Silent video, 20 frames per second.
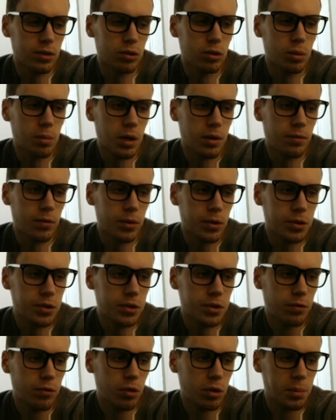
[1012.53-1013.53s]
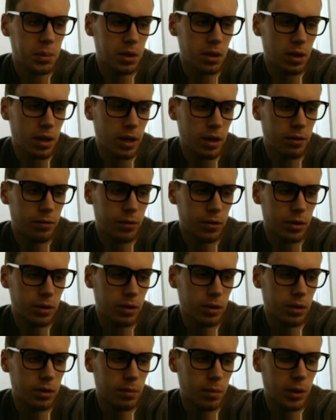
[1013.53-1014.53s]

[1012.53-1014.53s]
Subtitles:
norm inverse formula there for the